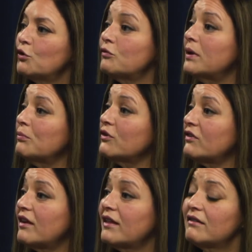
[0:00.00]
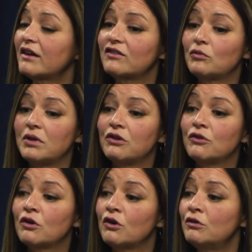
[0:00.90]
Most people say they'd like to be in
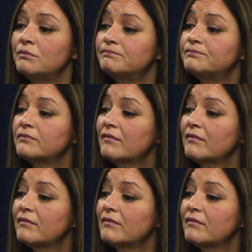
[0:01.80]
their home.